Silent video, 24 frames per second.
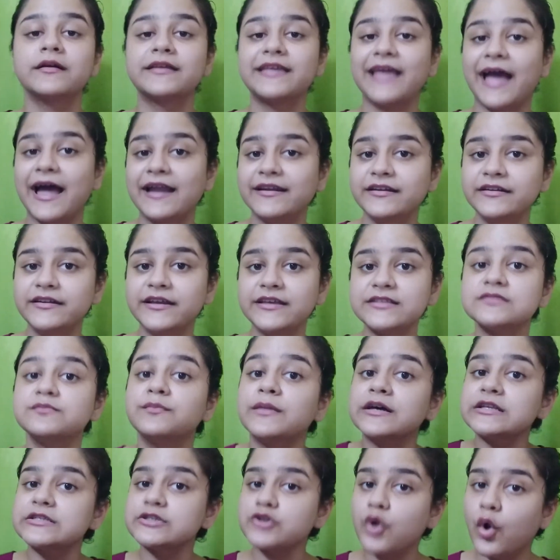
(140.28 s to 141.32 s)
Candidates
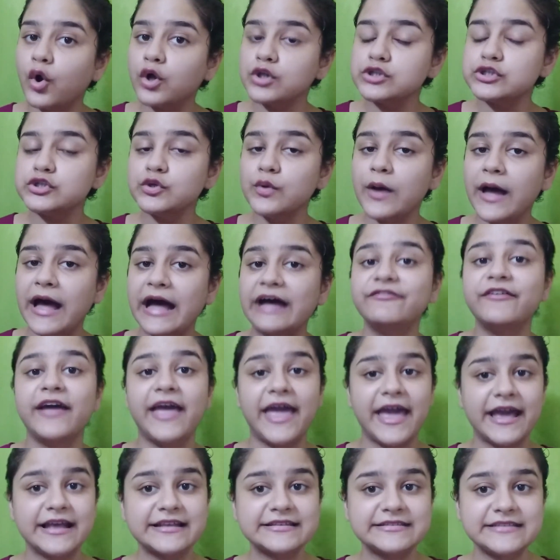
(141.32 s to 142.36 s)
must also have
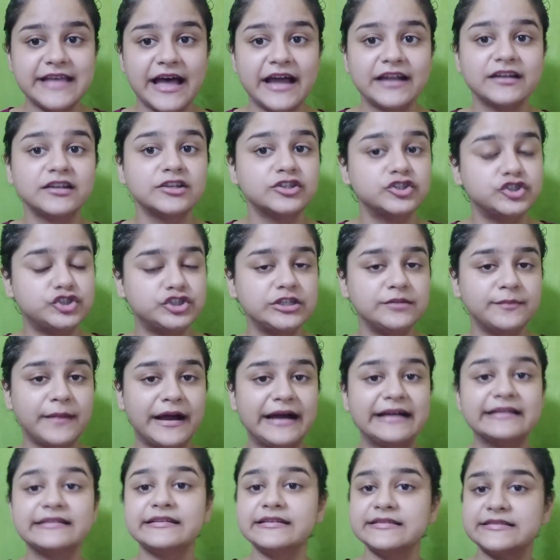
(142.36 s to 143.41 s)
XSAT,
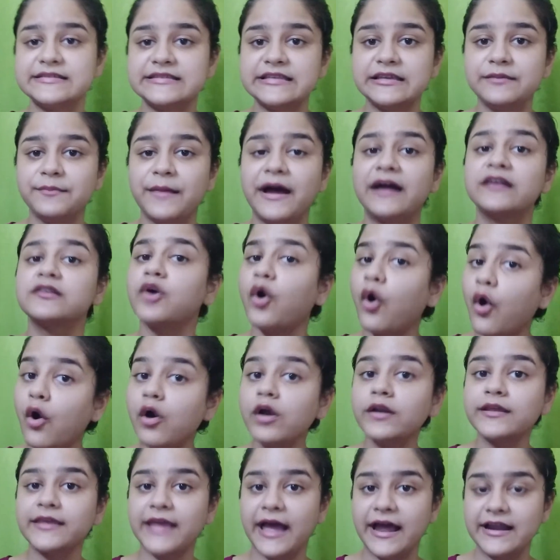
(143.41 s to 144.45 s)
GMAT, CMAT
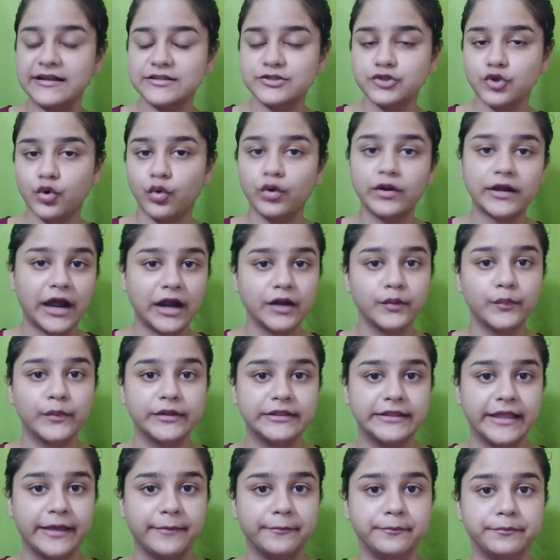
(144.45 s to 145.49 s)
or CAT scorecard
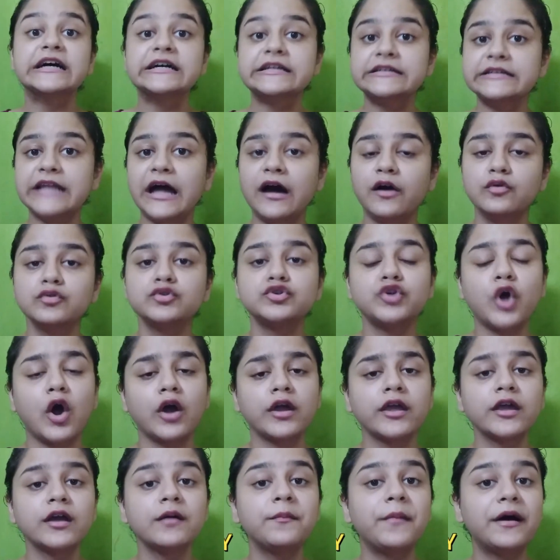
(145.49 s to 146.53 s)
with them. Now,
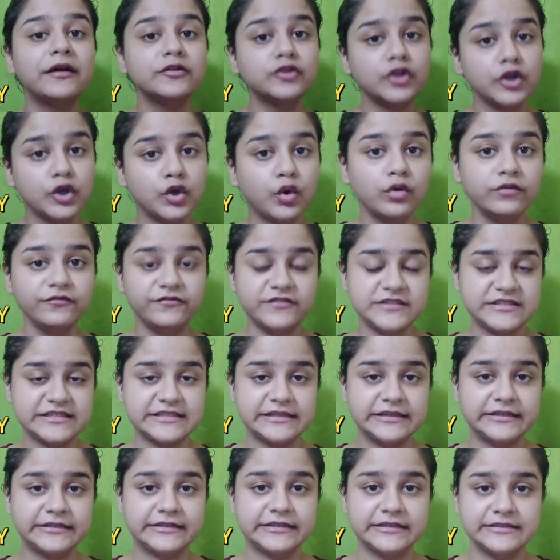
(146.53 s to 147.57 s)
talking about the loan
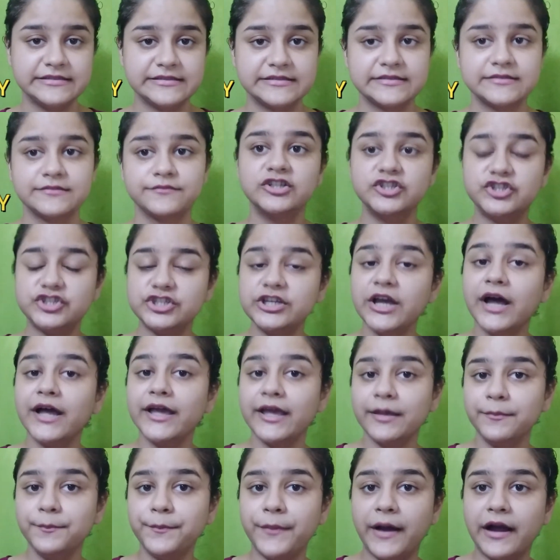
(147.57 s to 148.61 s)
facilities.
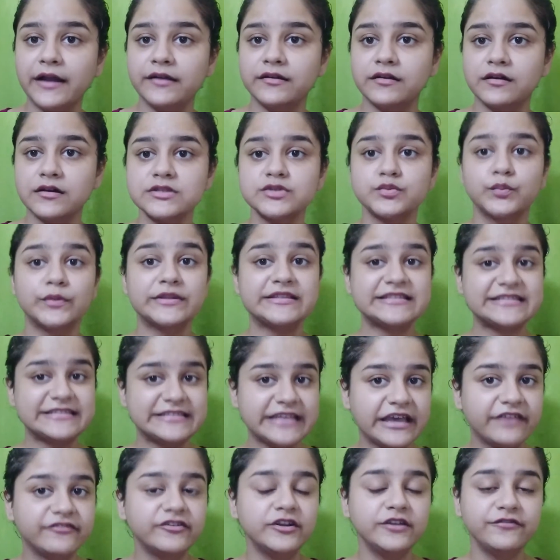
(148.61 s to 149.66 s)
GIM partners with
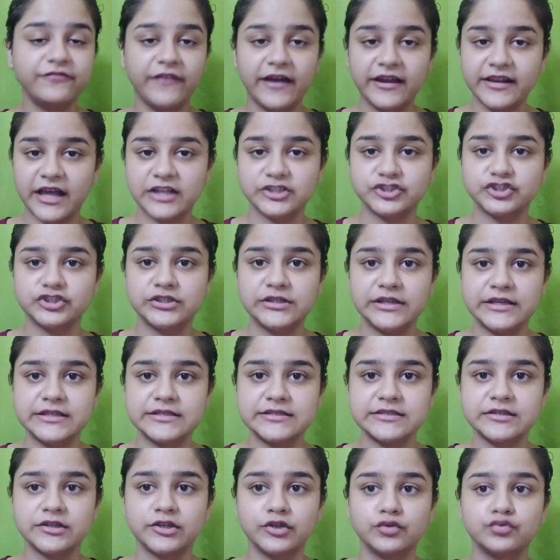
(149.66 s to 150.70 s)
several financial
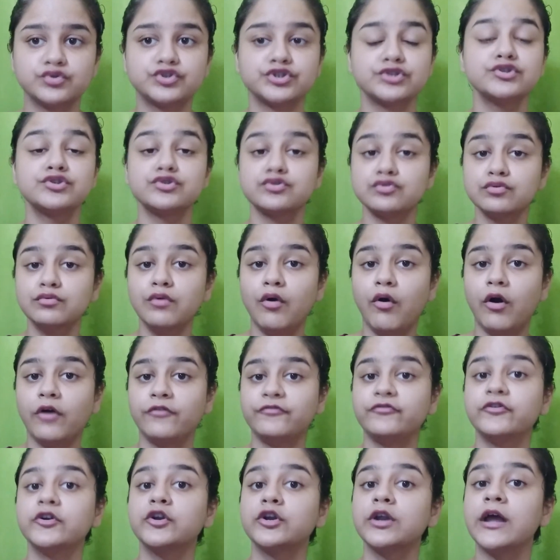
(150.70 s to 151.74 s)
institutions to
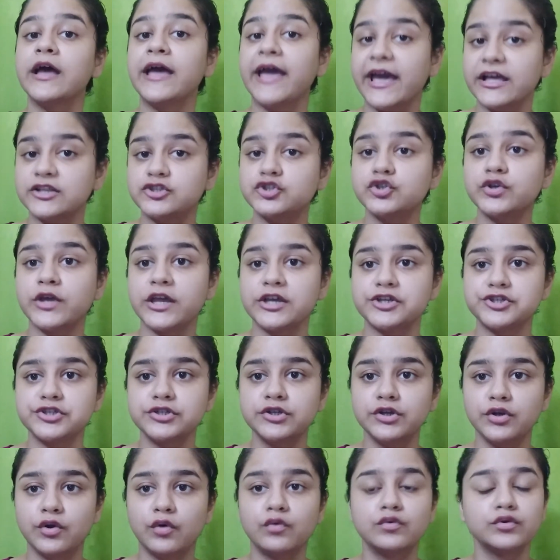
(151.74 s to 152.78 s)
offer
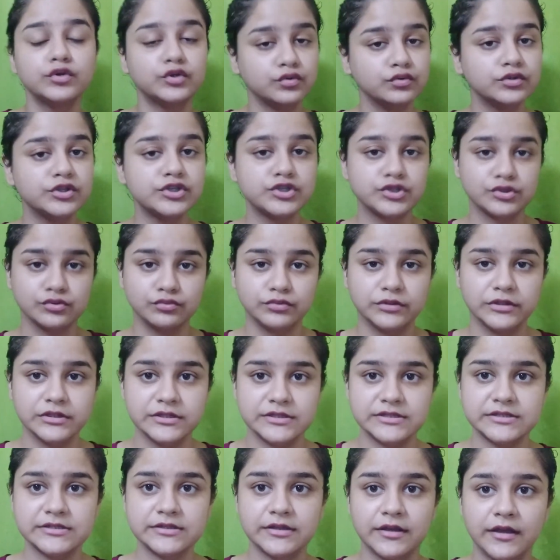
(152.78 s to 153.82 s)
education loan to the
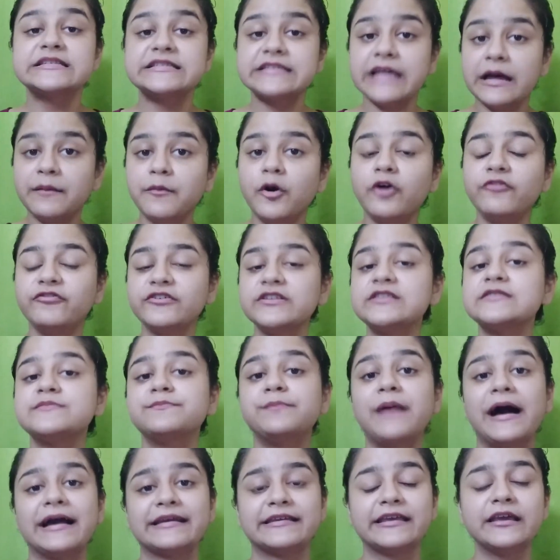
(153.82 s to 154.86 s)
students. Some of its
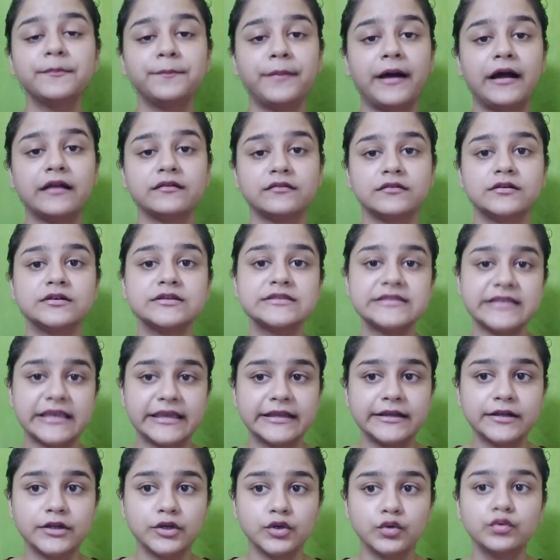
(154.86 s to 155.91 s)
banking partners
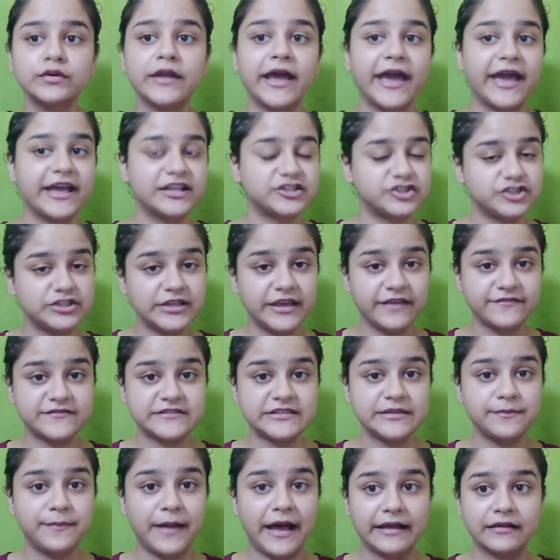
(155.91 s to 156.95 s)
include
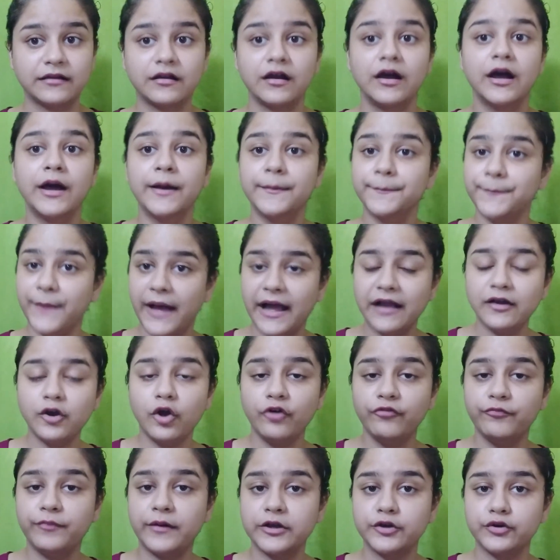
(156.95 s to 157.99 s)
HDFC Bank, Bank
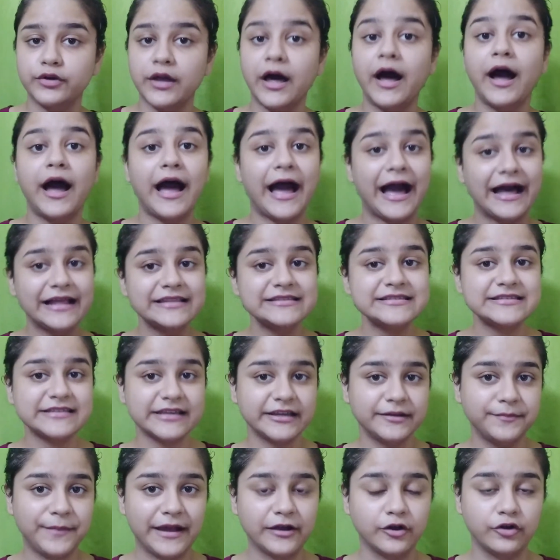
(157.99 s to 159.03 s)
of Baroda and
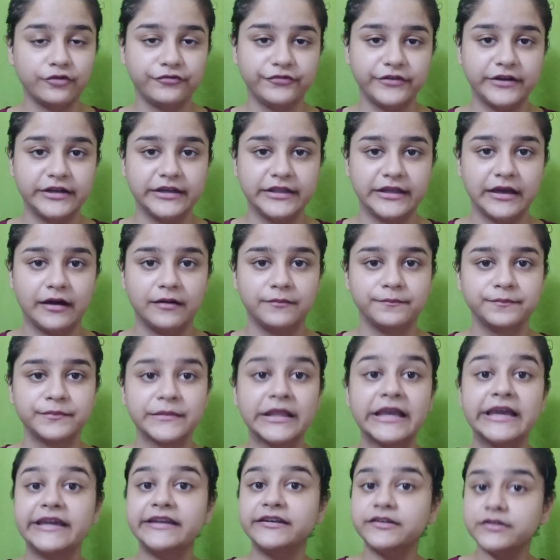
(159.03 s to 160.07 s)
State Bank of India.
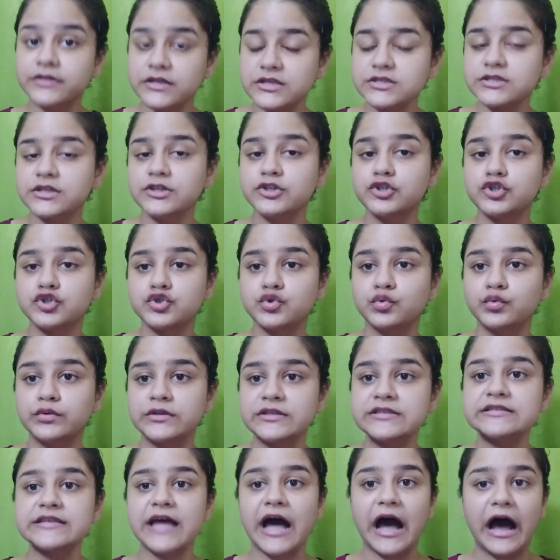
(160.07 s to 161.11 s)
Interested
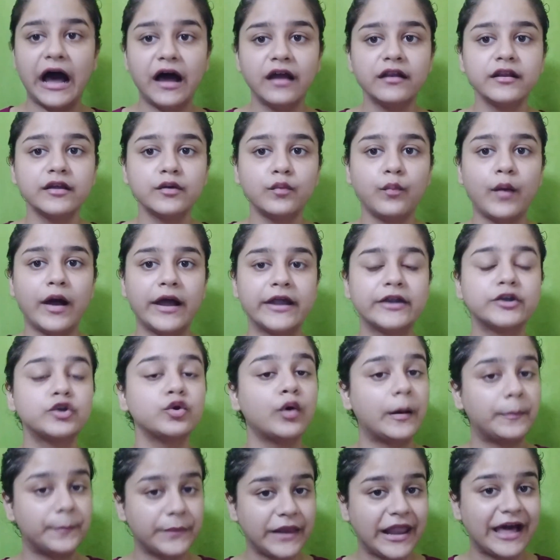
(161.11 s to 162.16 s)
students are required to
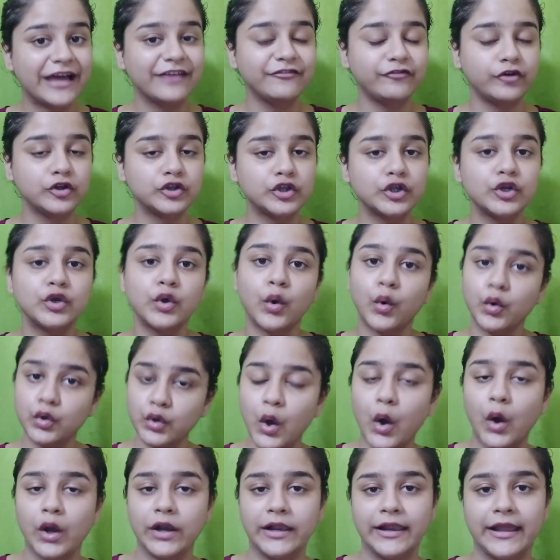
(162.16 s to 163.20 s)
apply for the loan
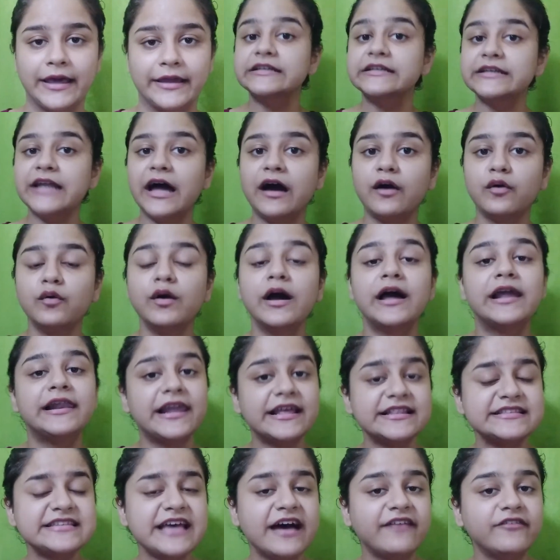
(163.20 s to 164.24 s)
online. Now,
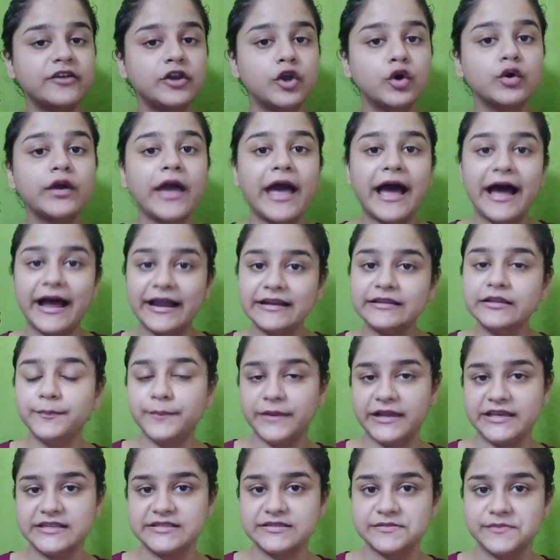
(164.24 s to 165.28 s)
let's have a look at the
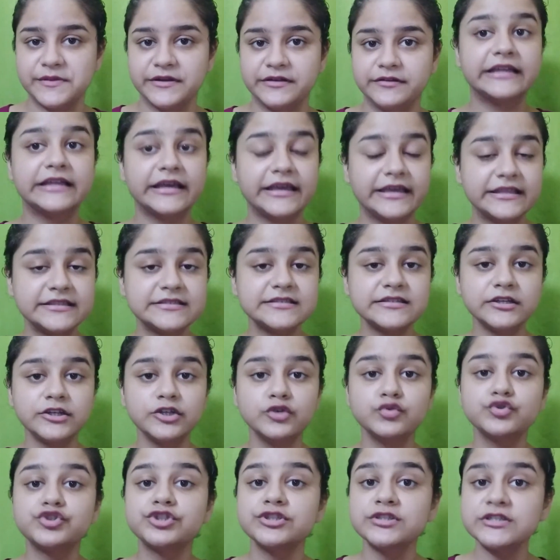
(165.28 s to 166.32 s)
placement. The
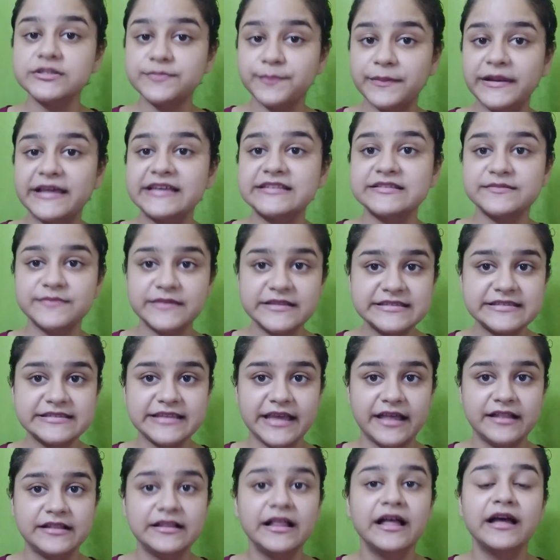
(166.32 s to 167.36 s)
institution's placement
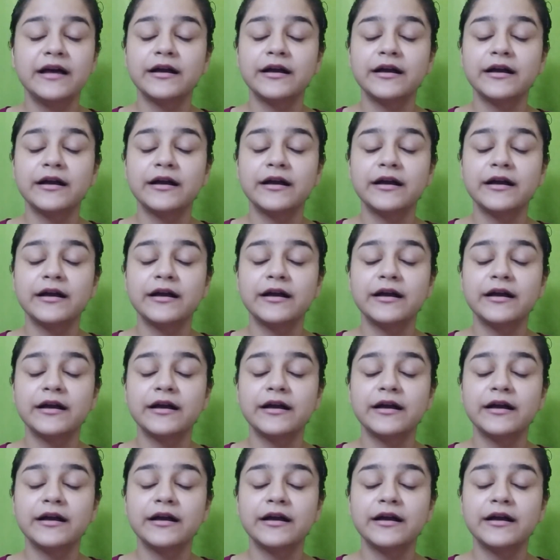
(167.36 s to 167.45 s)
cell